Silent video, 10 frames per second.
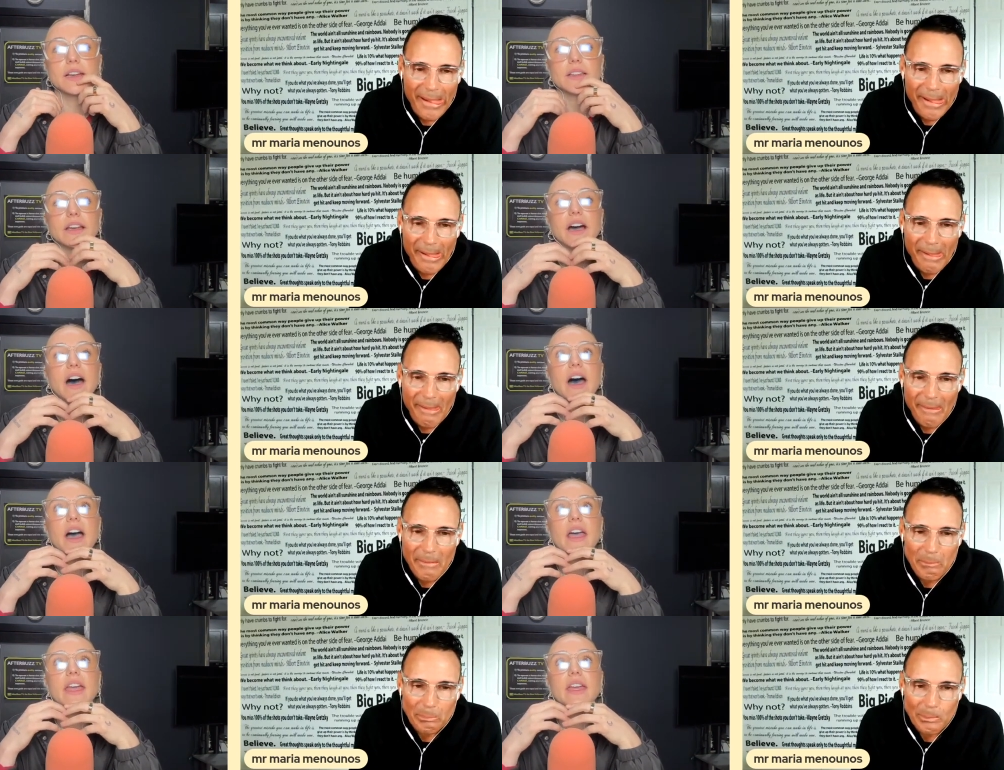Speaker 1: like
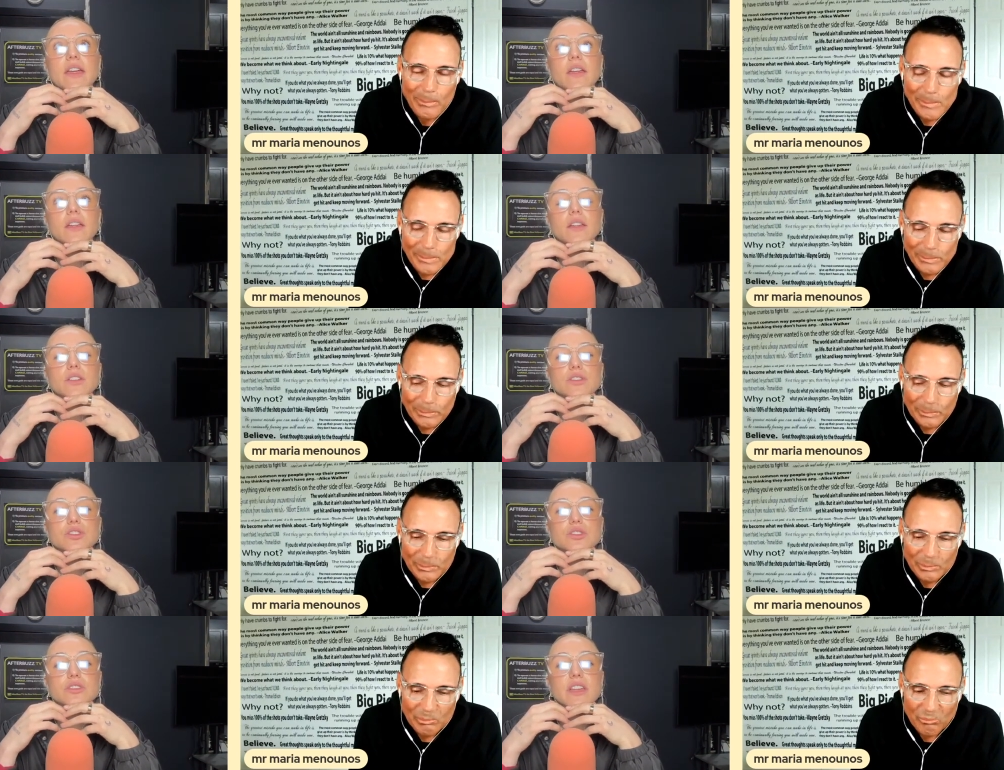I
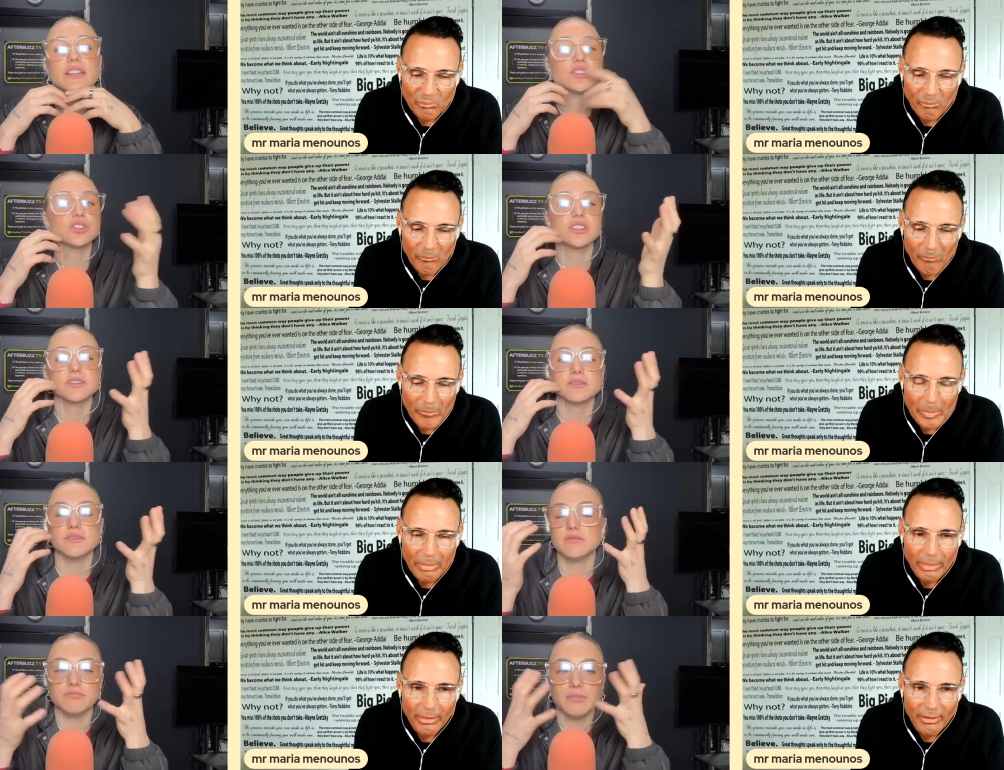it's just
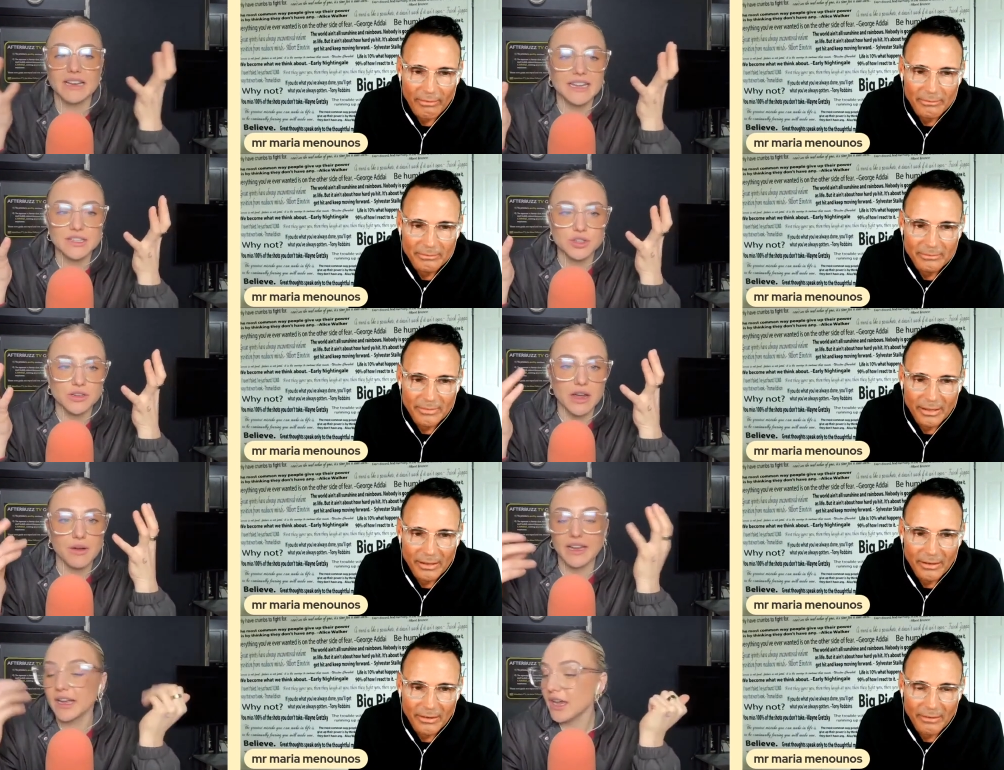my nature now.
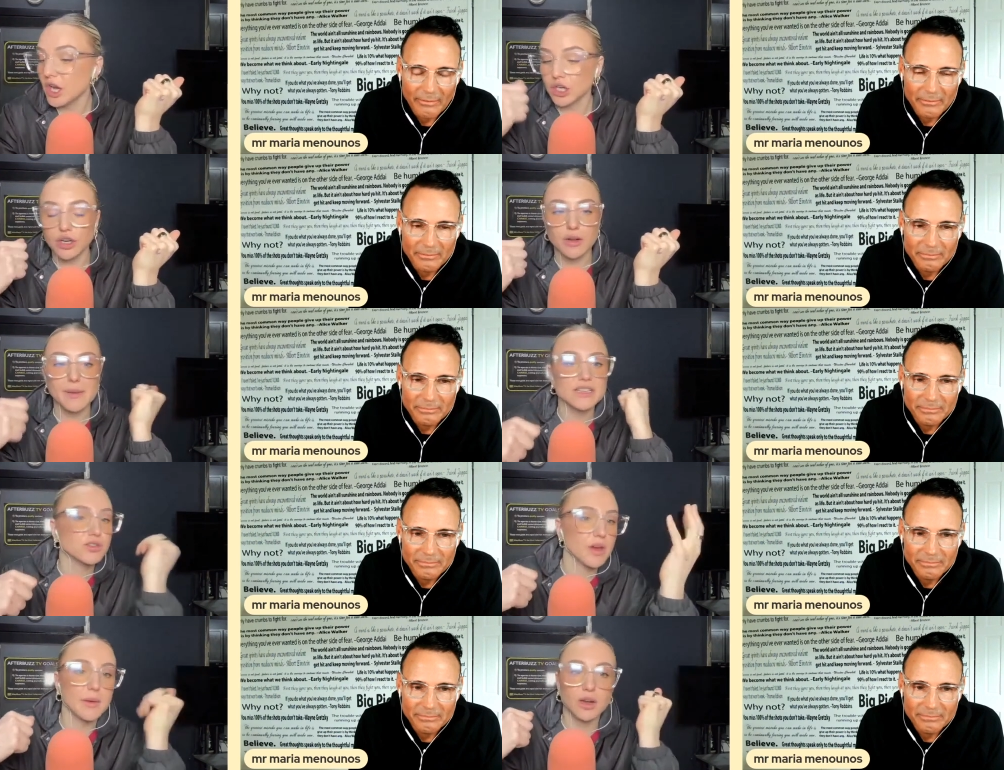I go to my
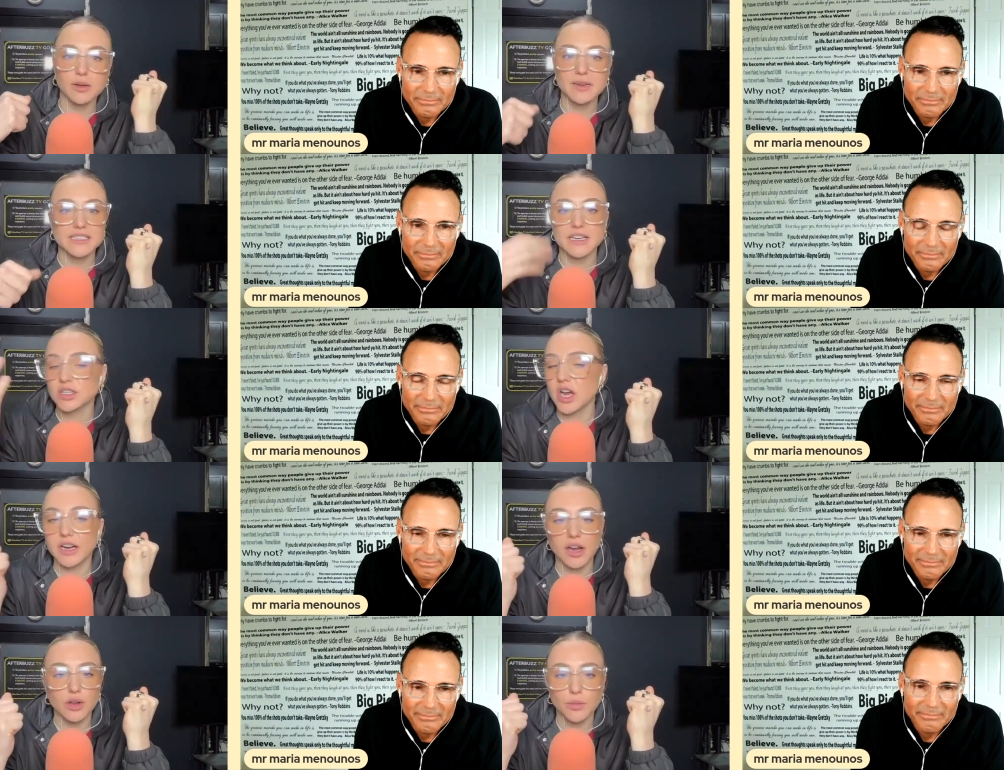Instagram, I go to my TikTok, I
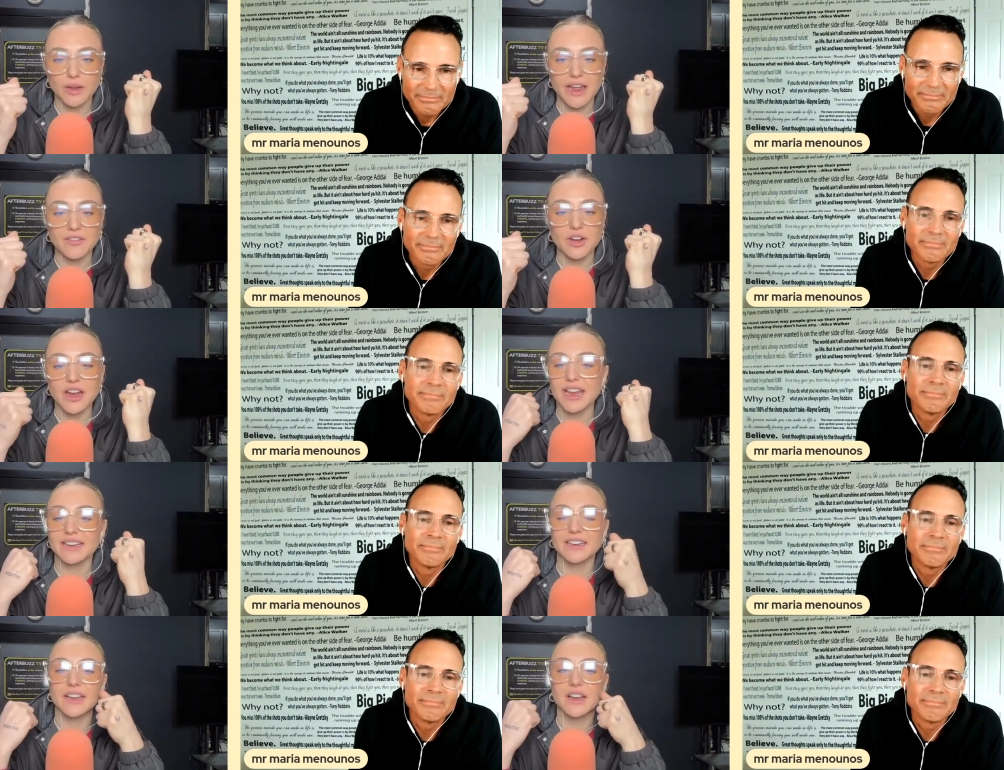go to whatever,
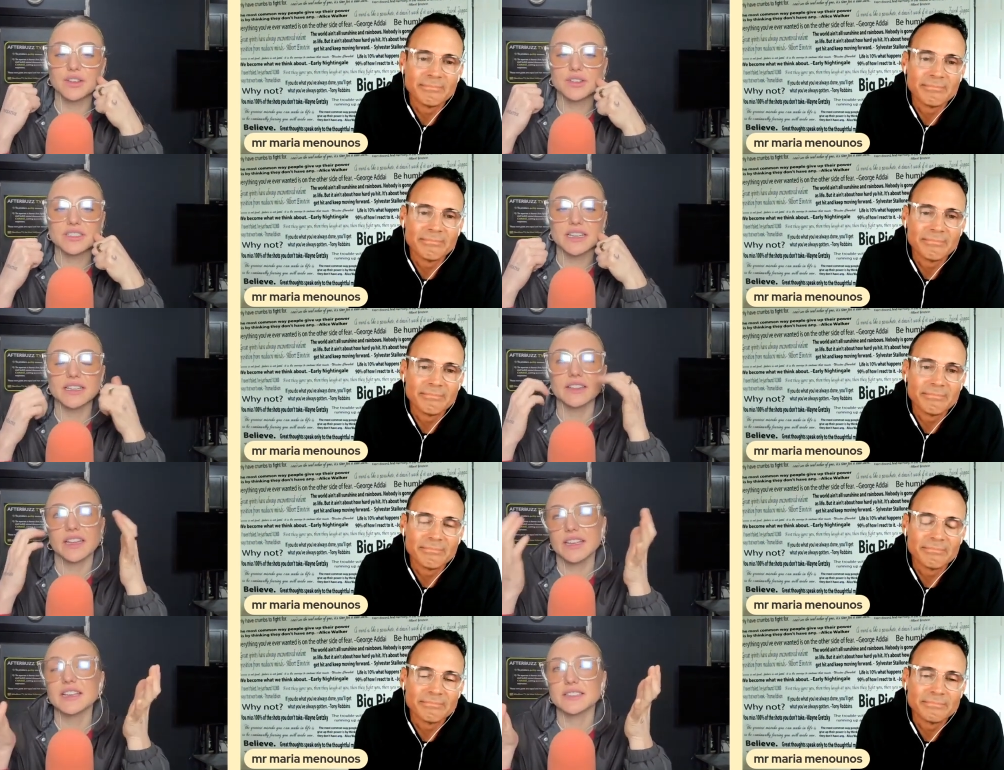and understanding like
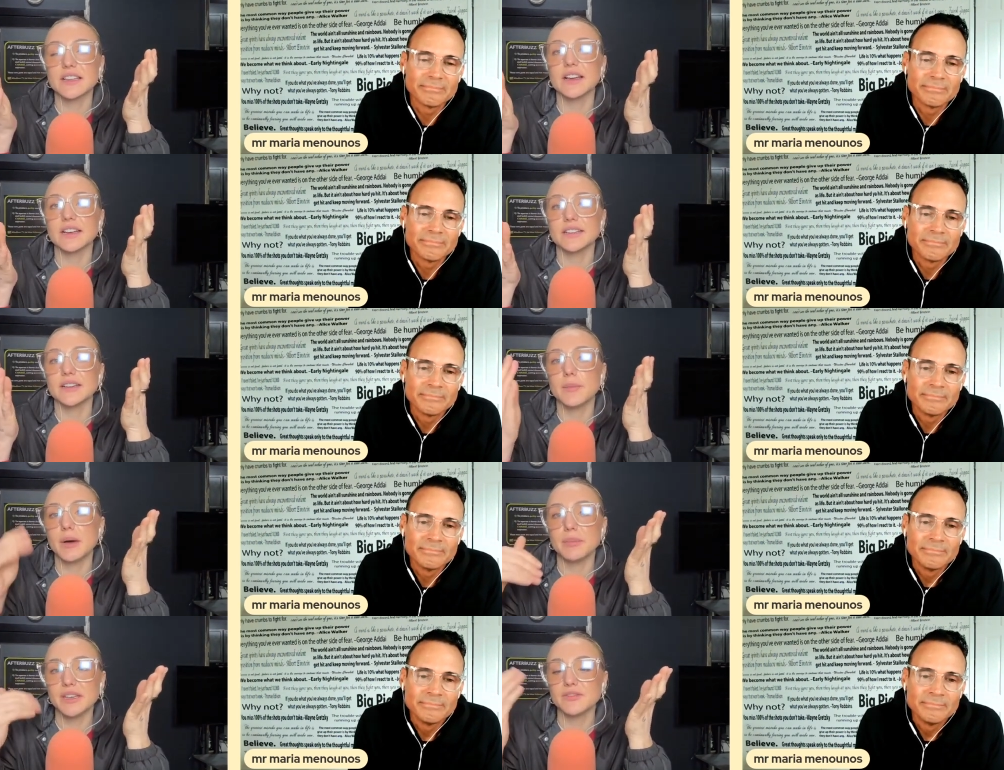his line about
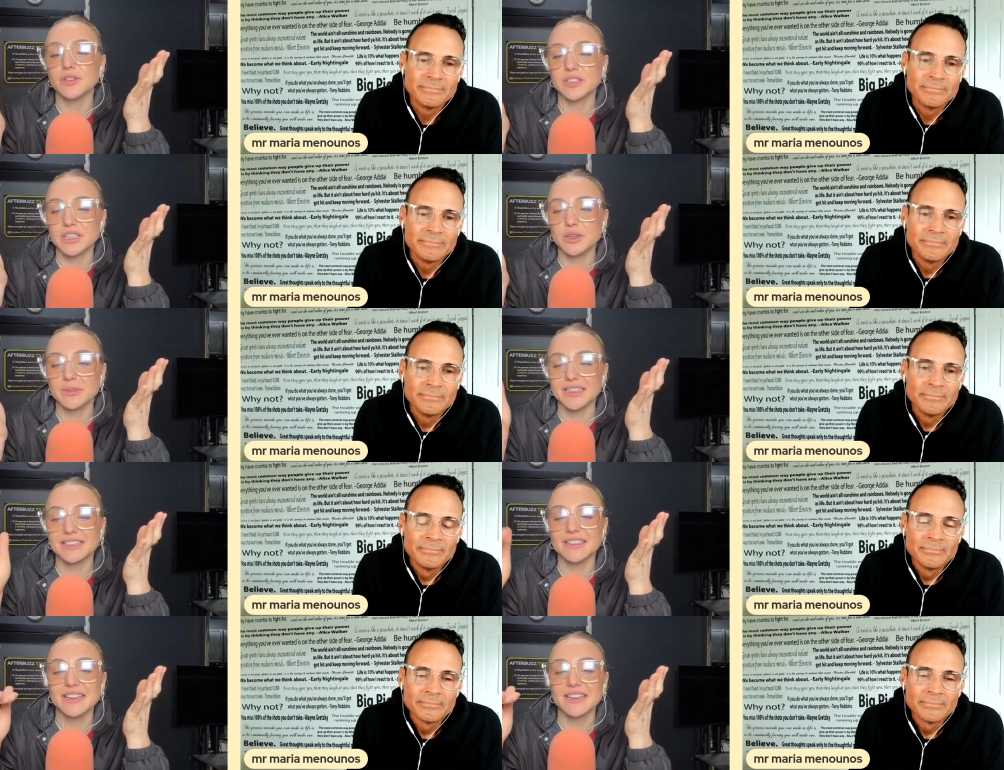being fully human and